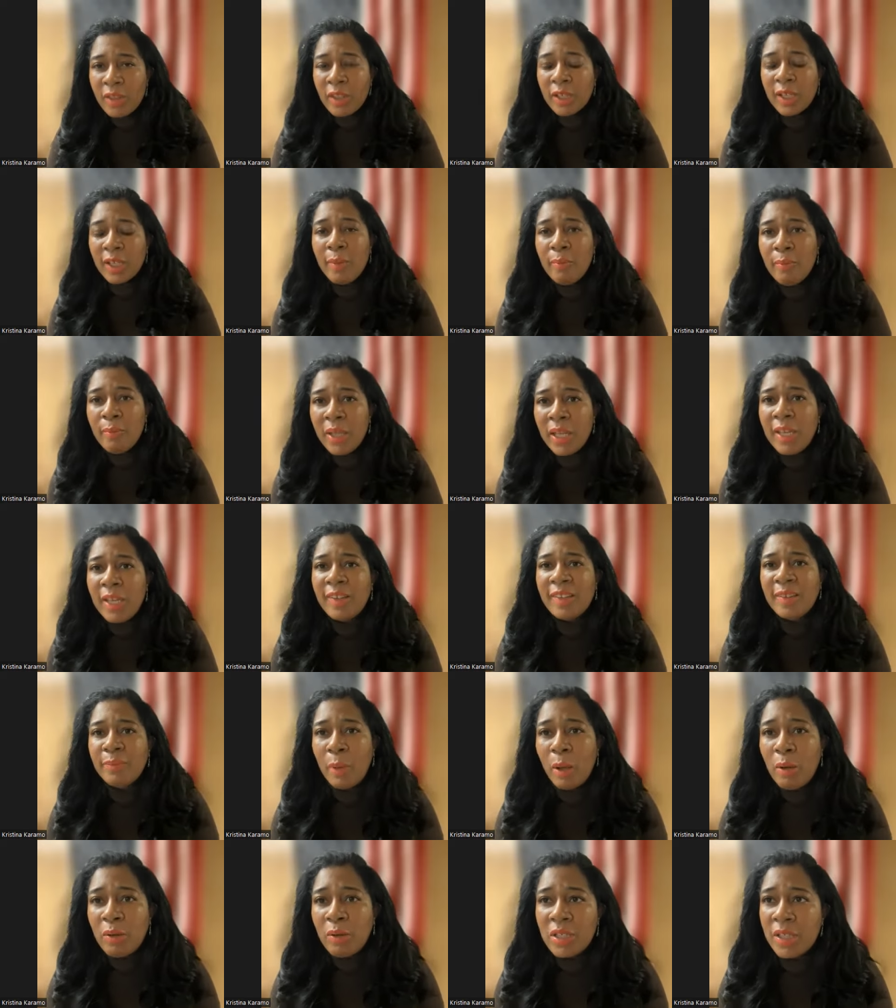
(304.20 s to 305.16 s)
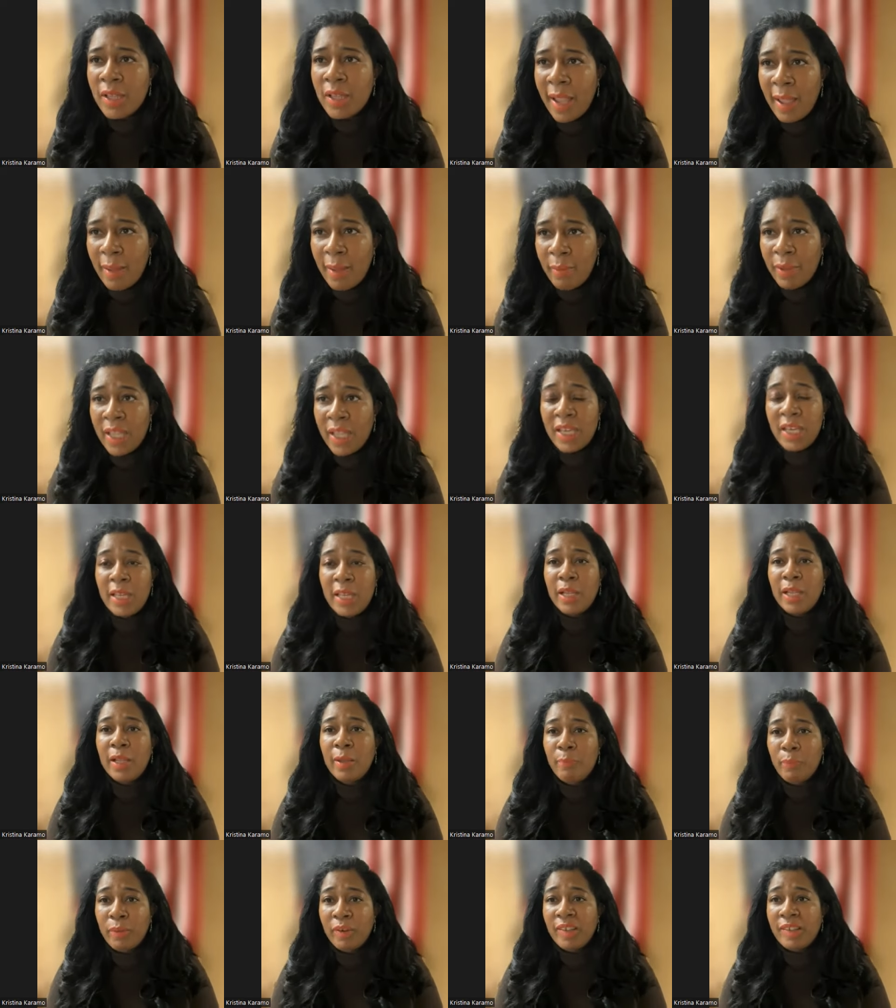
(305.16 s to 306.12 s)
The committee spoke to the am- any
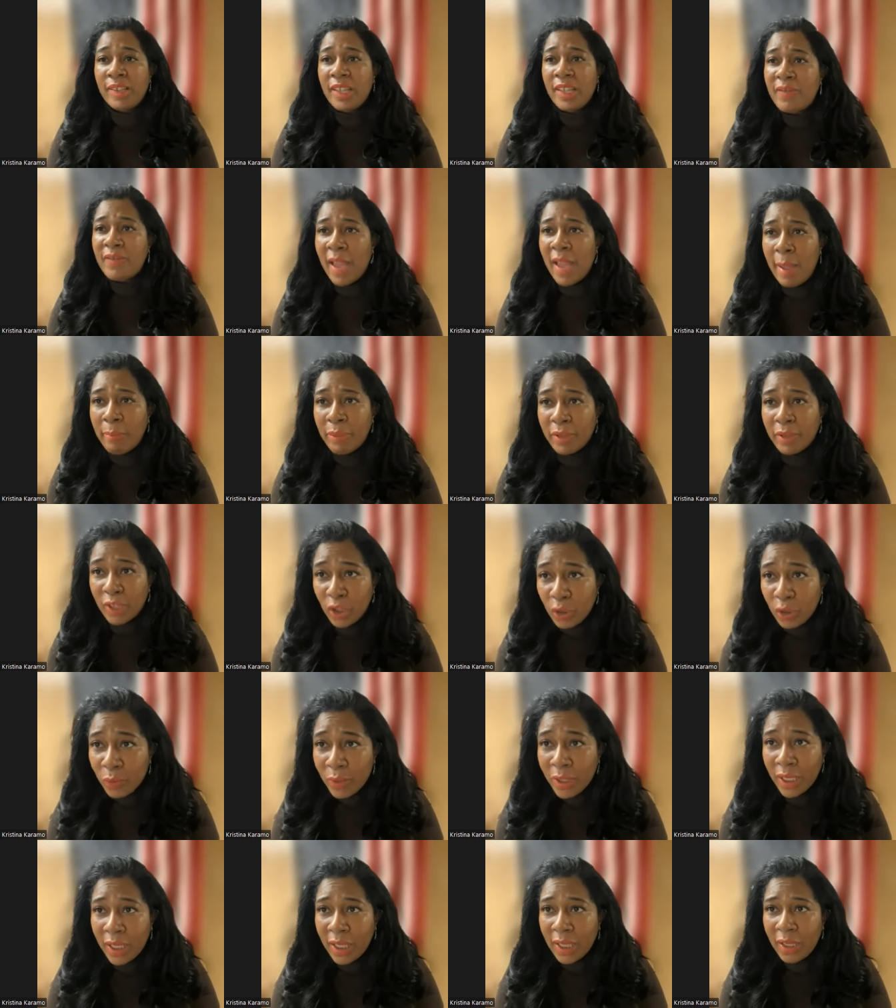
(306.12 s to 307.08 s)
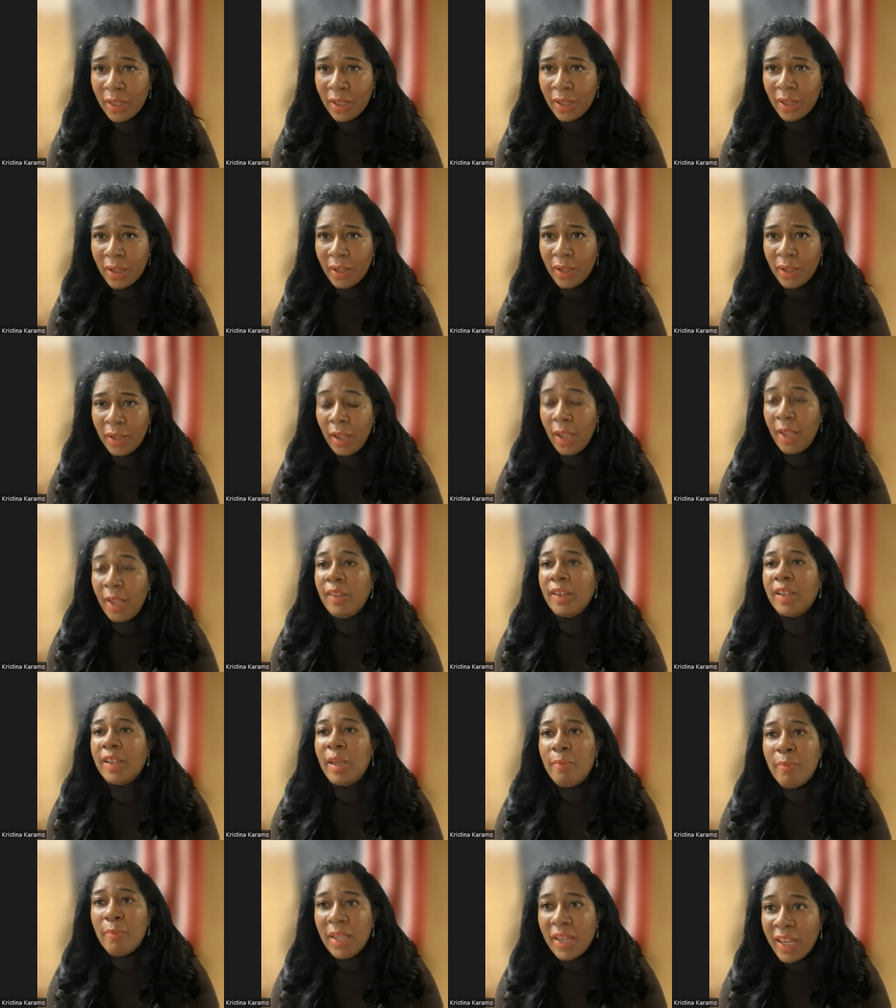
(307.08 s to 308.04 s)
perceived ambiguity, and the
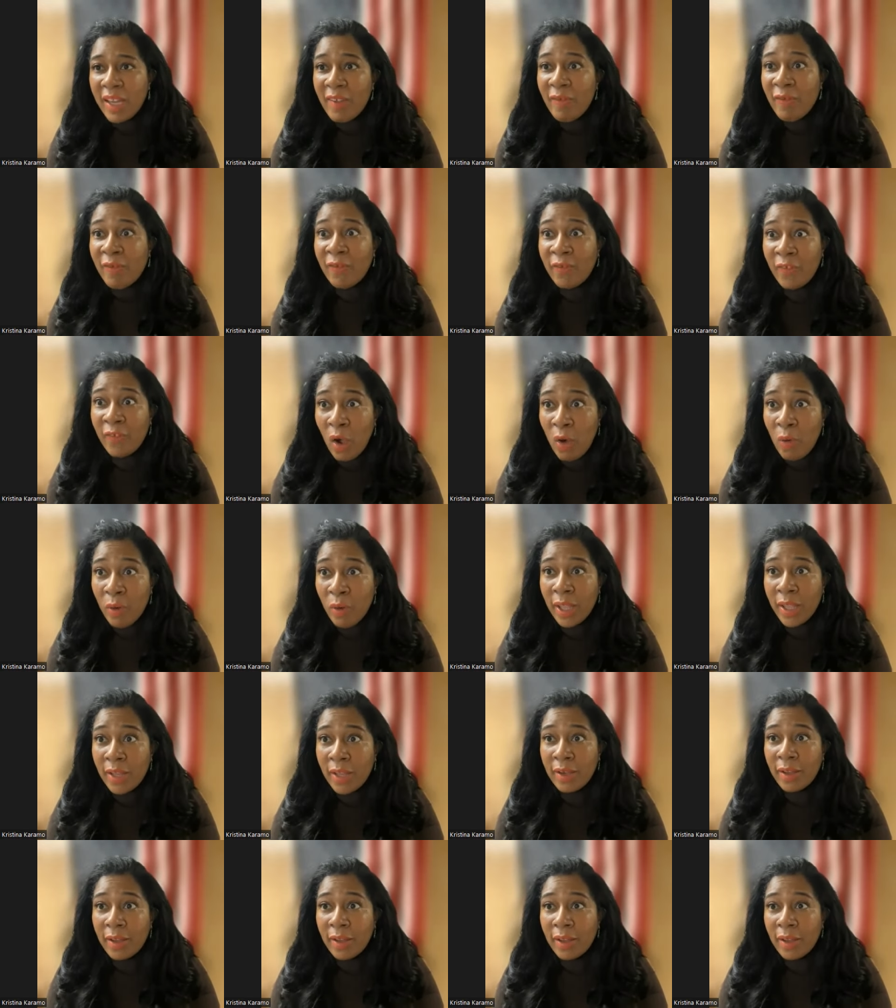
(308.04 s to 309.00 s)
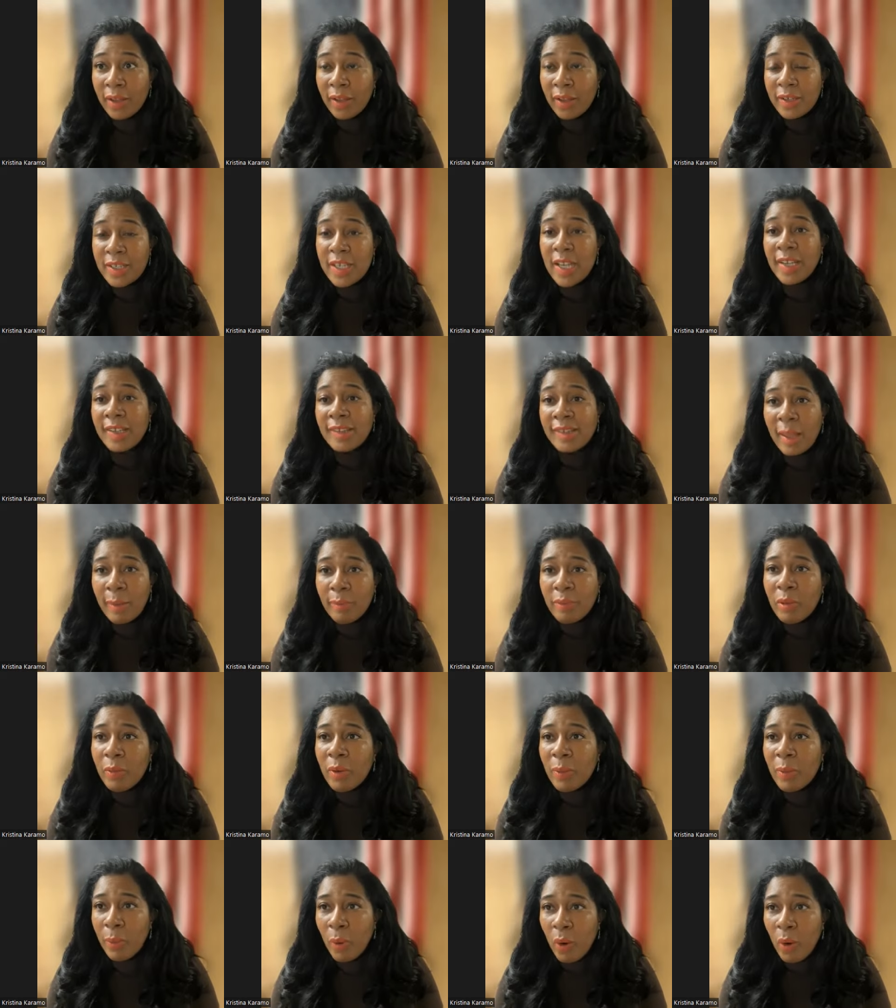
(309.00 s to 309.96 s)
committee voted to accept
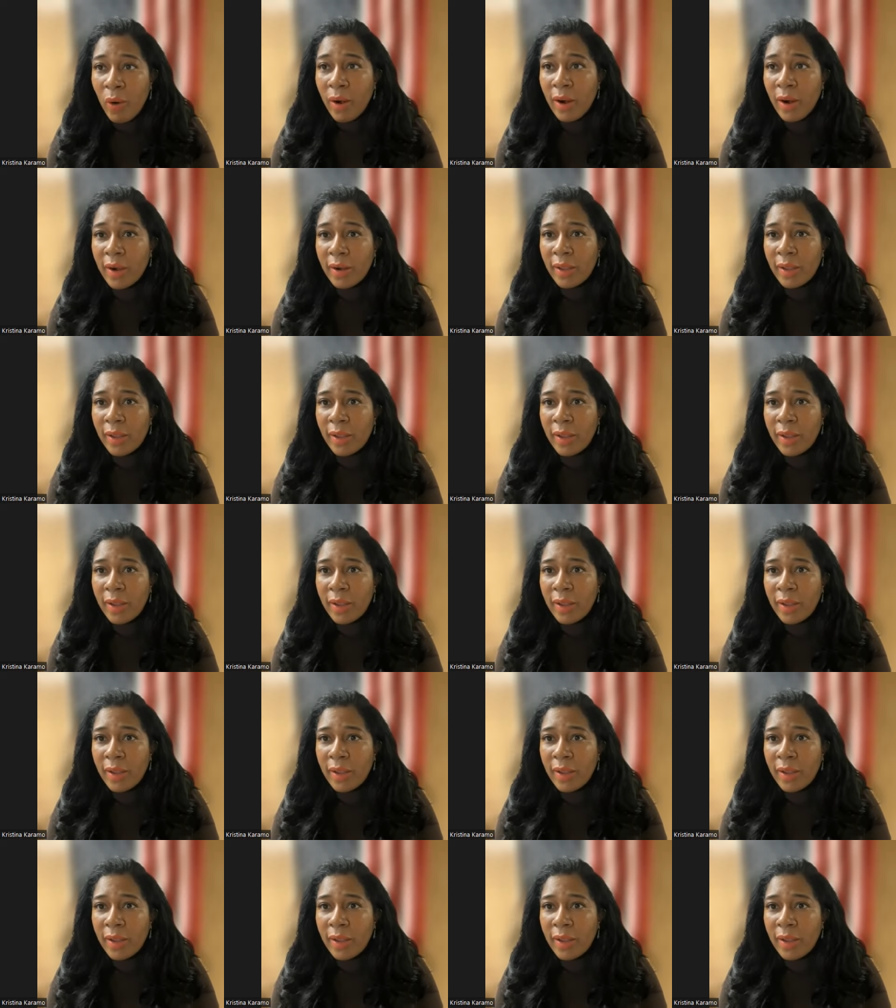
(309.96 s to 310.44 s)
the report.